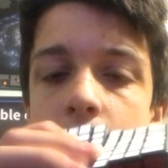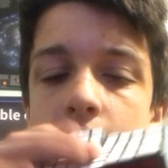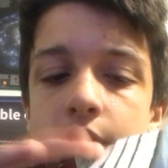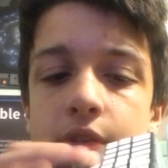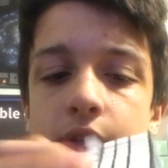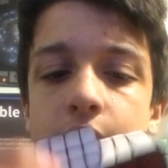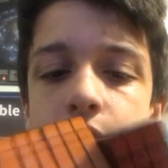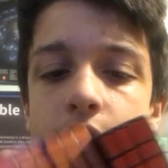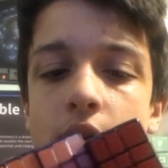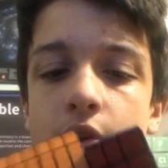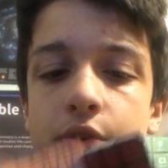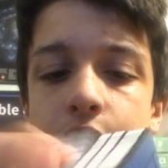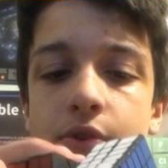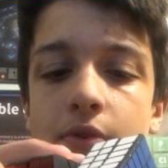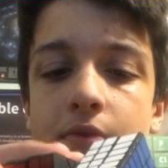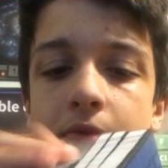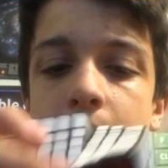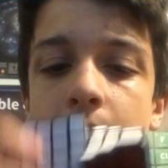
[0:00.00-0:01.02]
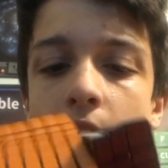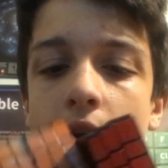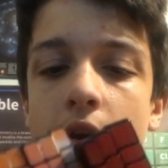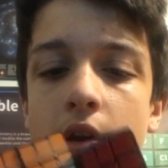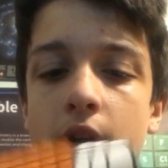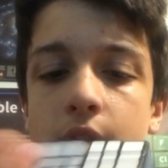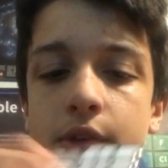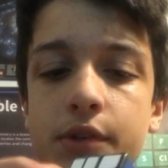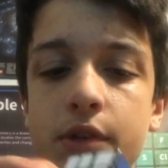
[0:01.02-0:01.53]
This is also a
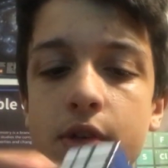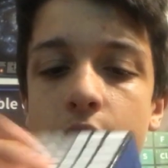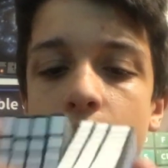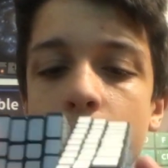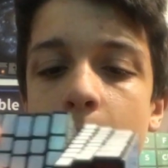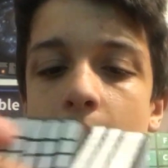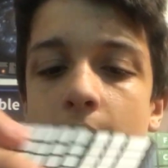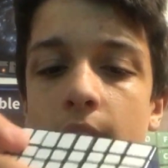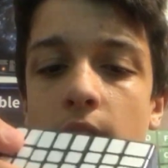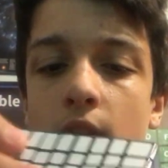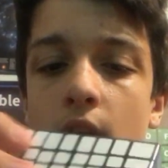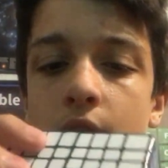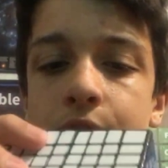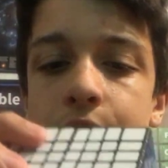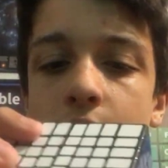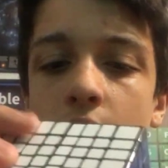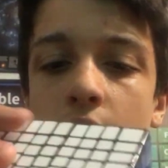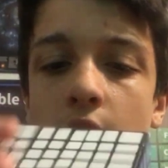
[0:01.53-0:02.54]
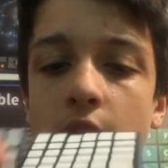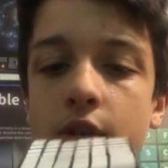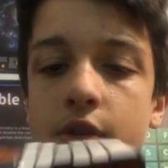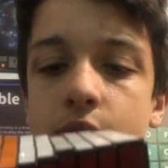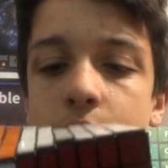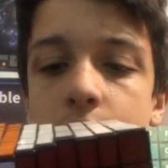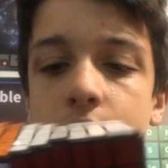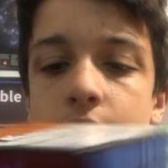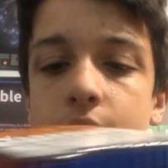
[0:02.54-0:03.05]
very nice cube. I love solving
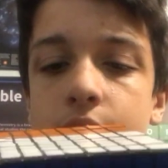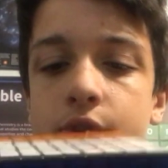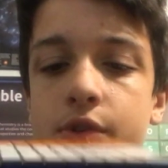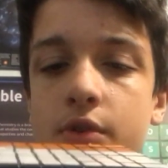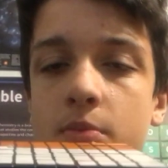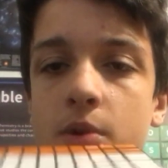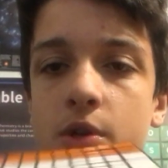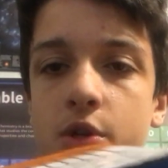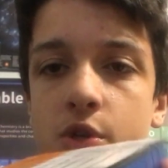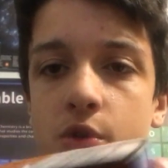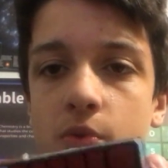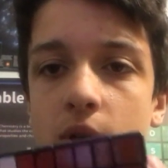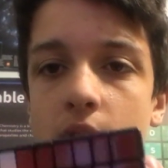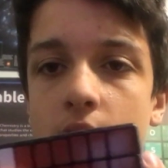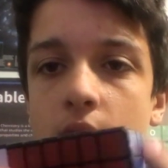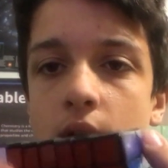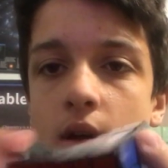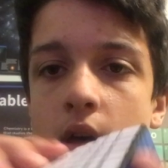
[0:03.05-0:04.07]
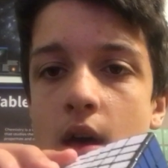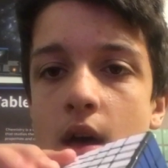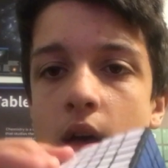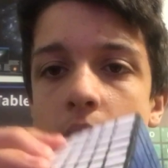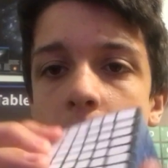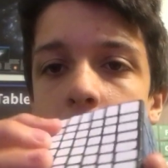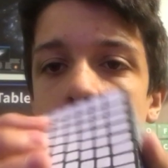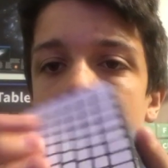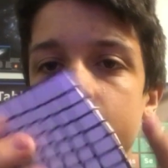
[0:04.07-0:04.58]
this one so much as well
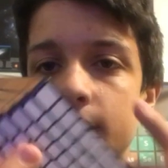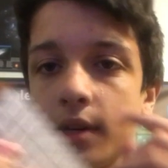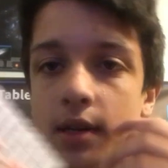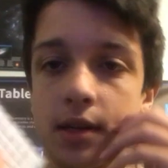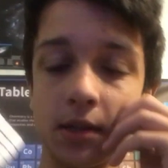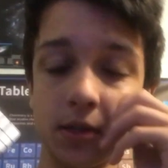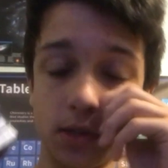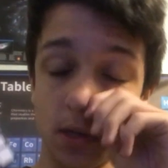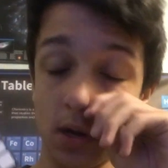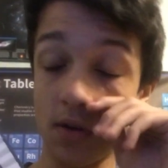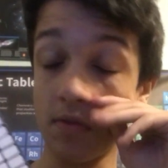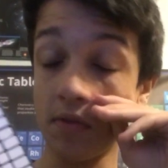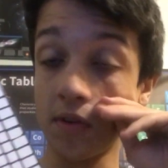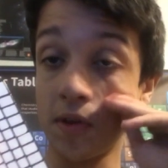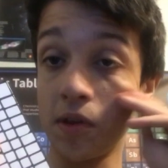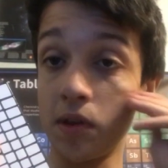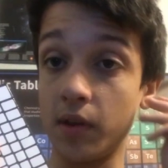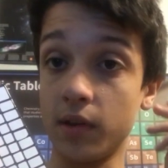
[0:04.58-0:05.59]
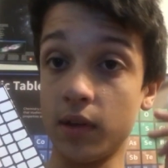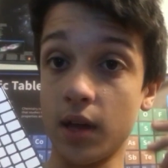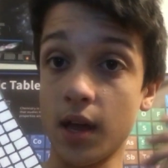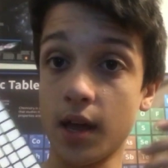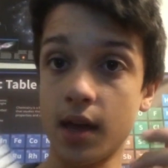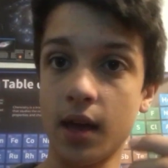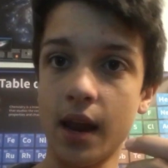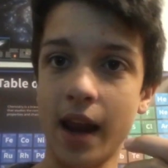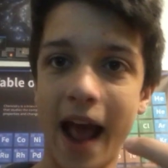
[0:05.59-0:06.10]
because I can solve it in
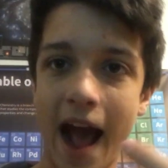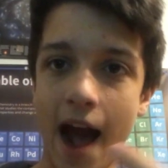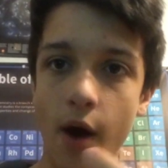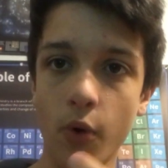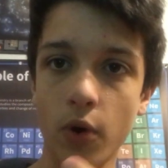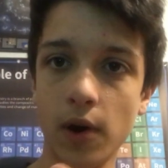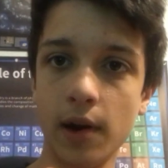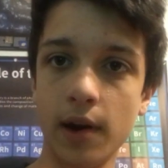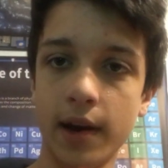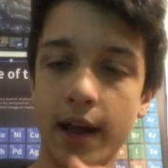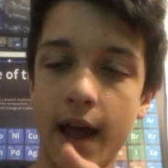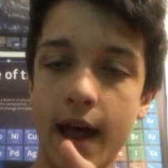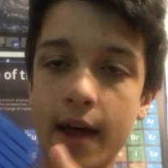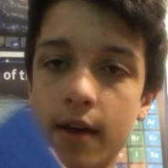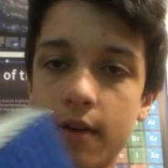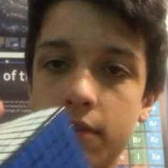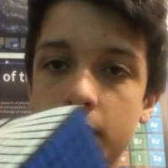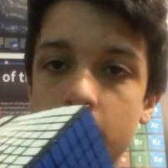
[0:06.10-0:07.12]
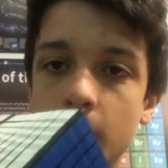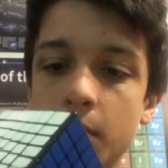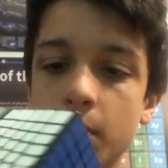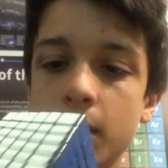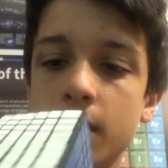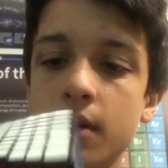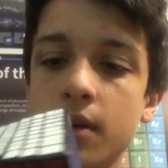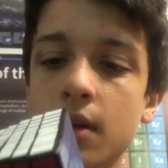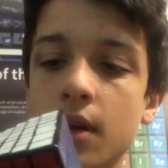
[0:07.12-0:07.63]
like an hour and a half maybe.